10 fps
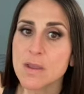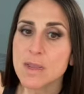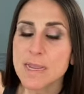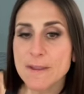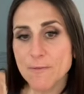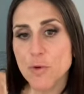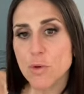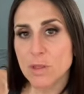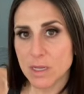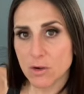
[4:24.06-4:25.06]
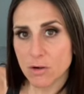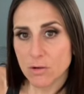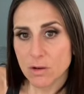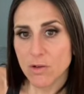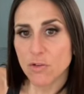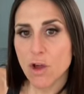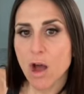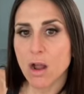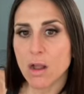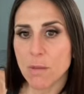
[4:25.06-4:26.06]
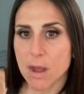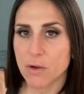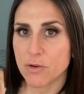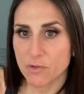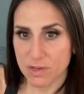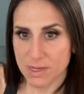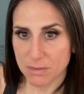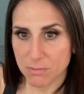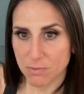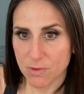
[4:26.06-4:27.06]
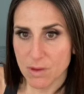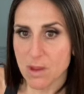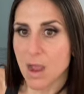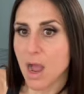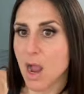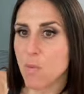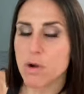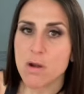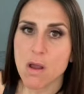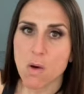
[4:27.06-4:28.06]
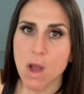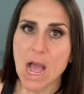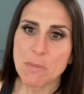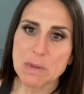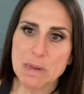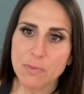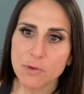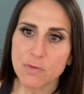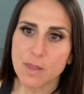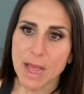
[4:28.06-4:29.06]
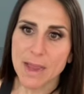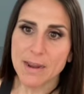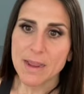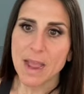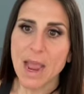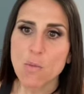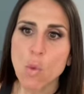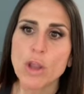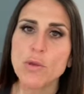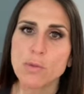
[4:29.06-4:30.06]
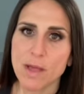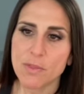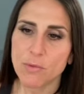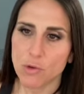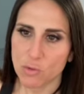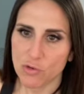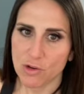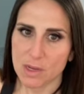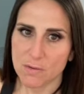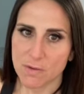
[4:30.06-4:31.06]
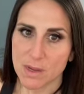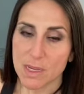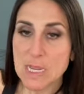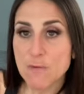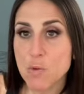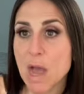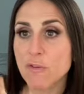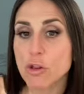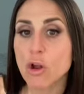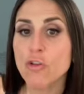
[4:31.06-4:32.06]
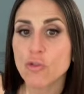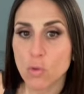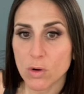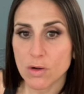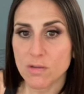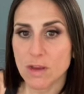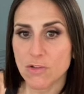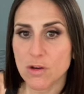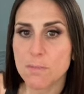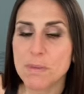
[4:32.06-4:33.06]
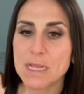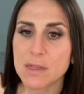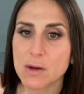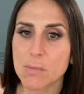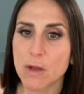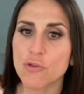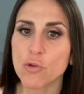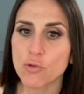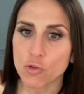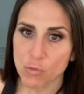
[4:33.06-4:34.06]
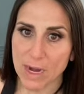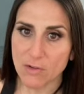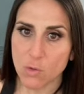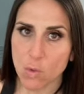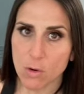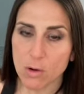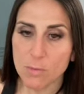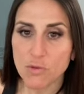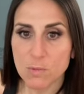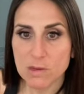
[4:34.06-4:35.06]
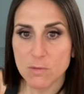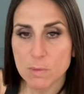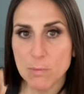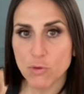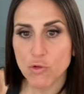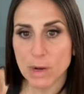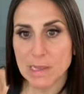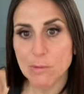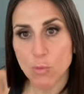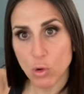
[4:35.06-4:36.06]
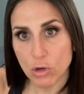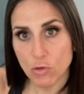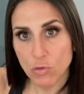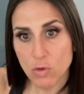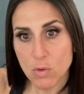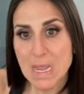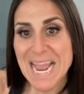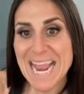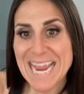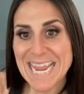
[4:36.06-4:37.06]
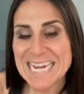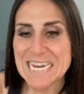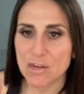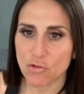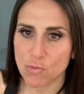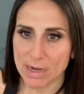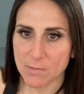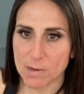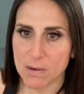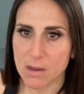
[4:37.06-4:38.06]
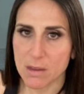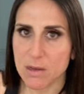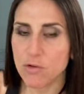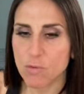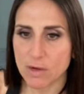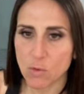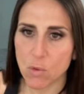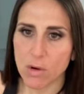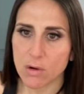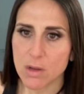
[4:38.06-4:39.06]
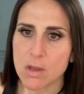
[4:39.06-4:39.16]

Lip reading: If you're a leader, talk about your teams. I want to know how many people you've led and what you led them to achieve. If you have a larger organization, be clear about your direct org, which means people directly reporting to you, and indirect org.